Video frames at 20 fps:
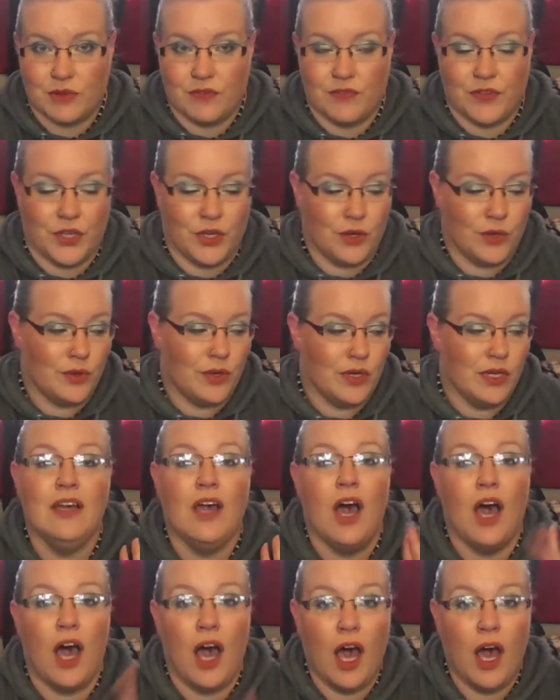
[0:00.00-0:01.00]
review.
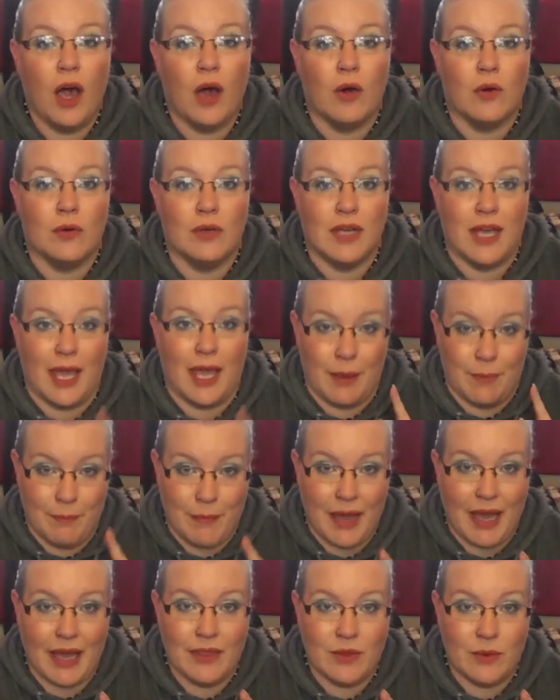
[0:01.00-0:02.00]
Oh, and
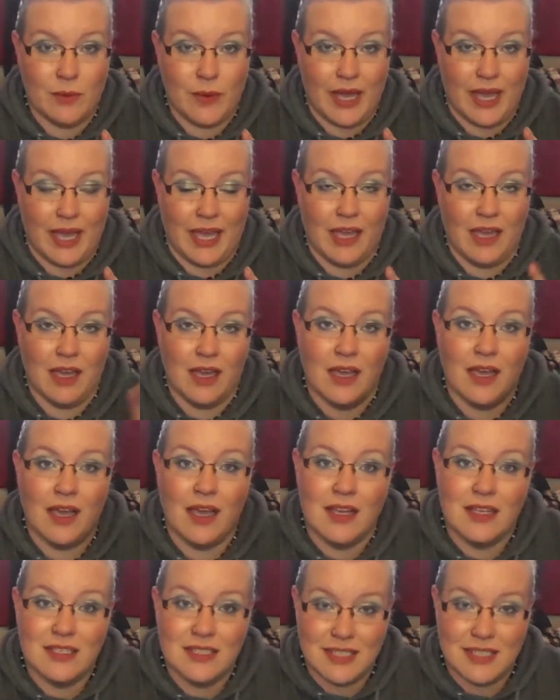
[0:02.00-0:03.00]
by the way,
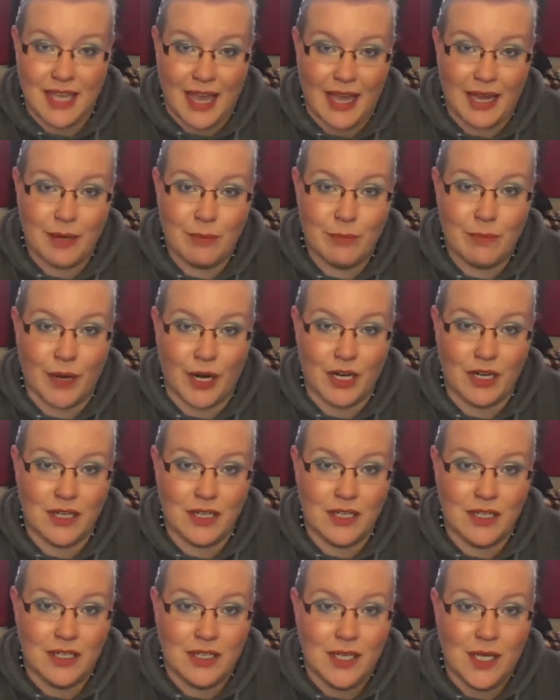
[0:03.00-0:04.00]
say hi to Bert.
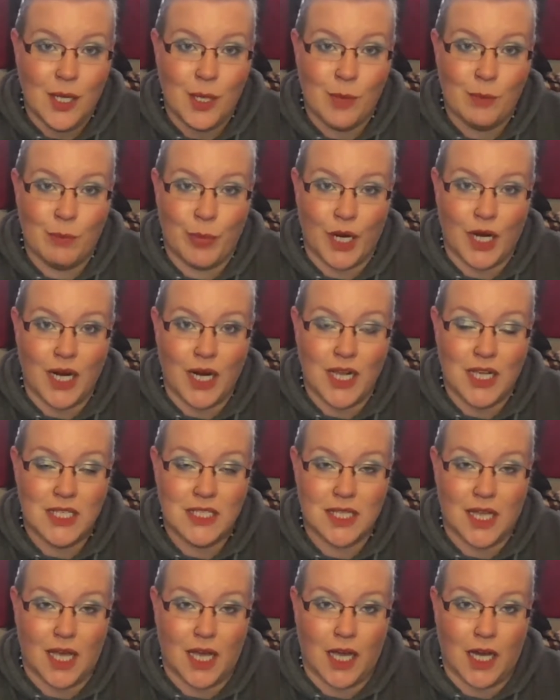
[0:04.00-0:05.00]
Bert
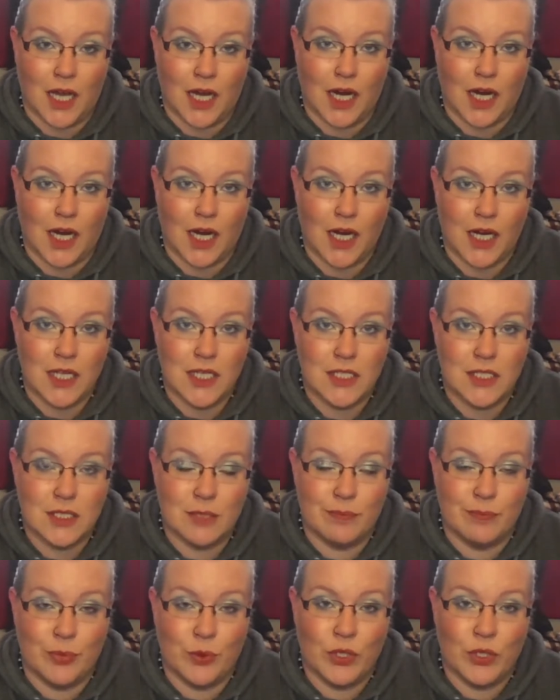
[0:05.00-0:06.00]
is our
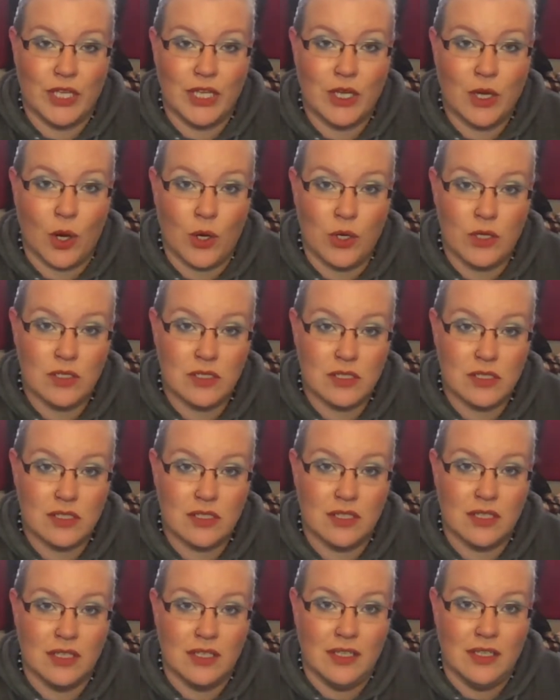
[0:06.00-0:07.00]
spooky
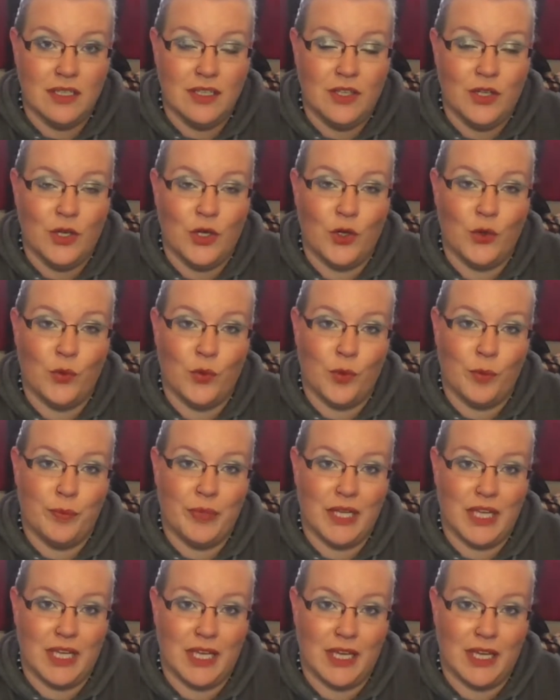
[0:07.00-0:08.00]
ghost who will
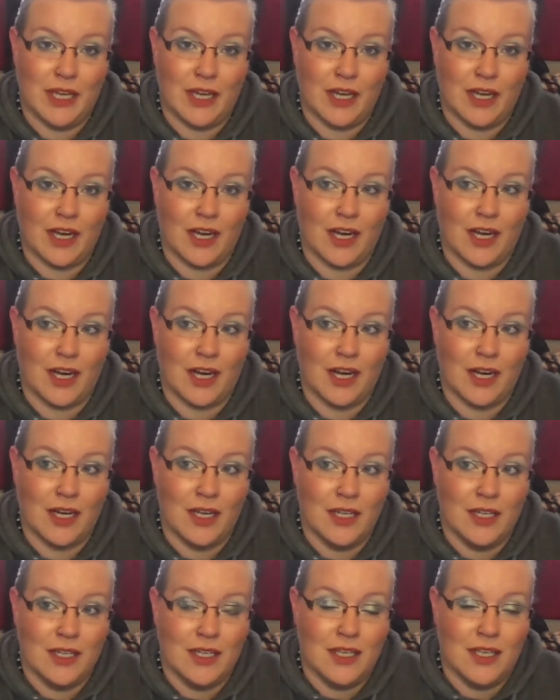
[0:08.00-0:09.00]
be here
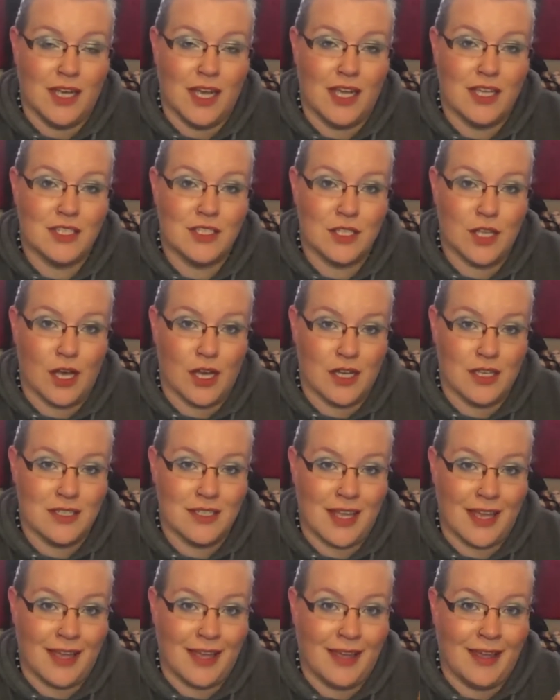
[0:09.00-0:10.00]
as long as
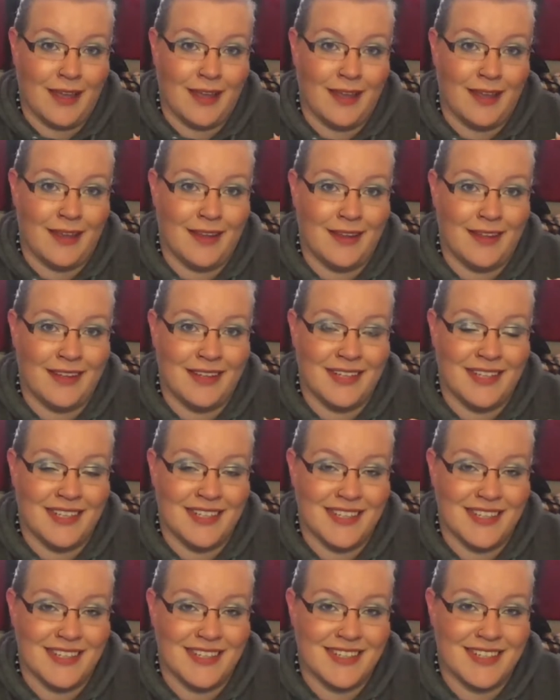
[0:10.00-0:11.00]
I can
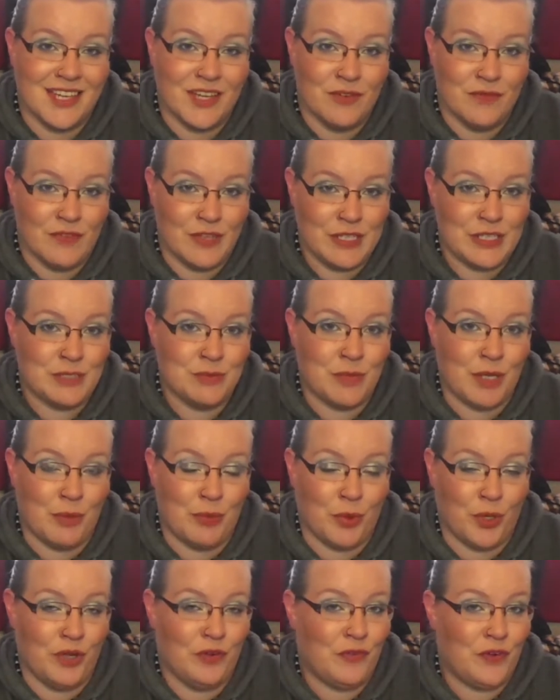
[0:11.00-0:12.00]
convince my
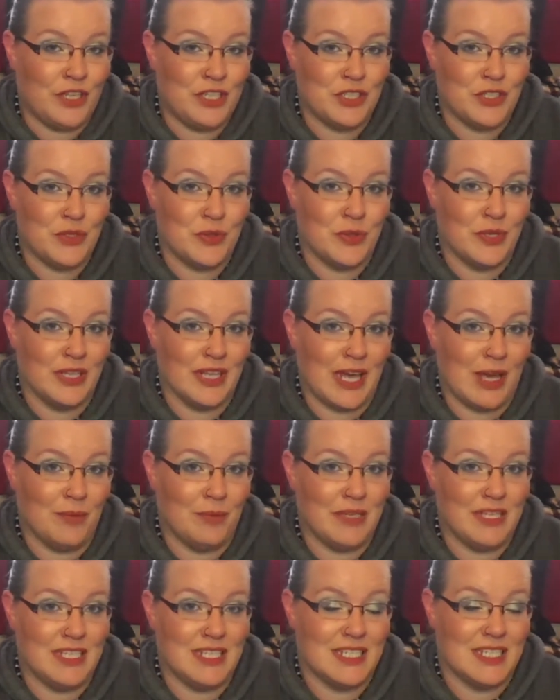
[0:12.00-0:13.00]
boyfriend to allow
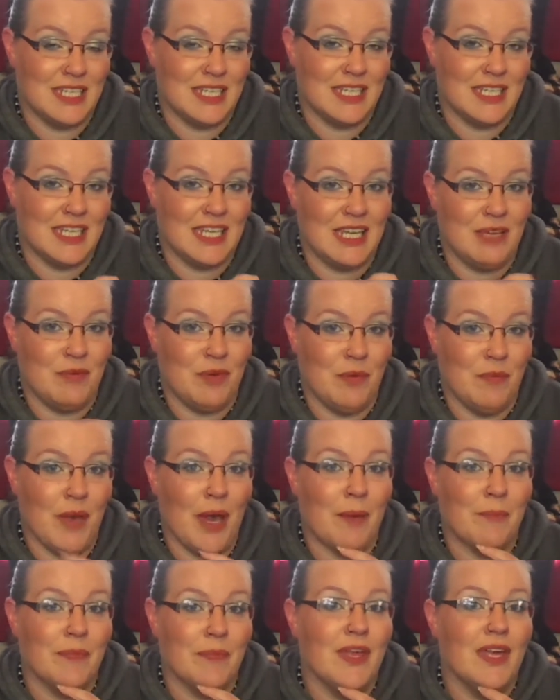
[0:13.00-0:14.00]
me to keep him
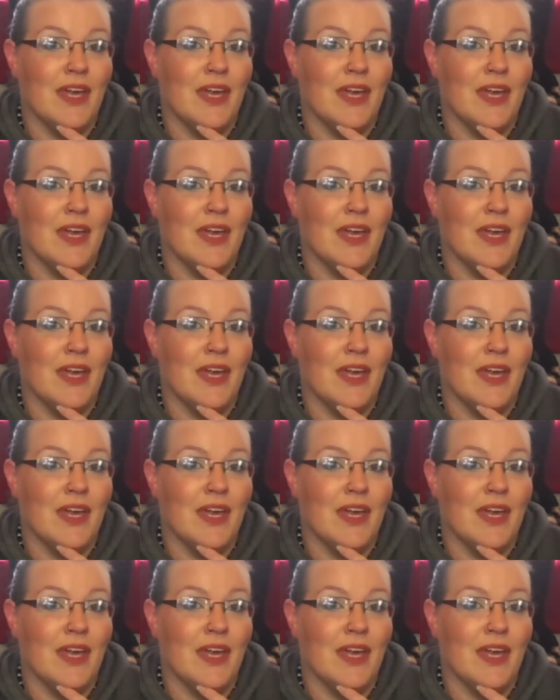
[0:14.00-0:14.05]
up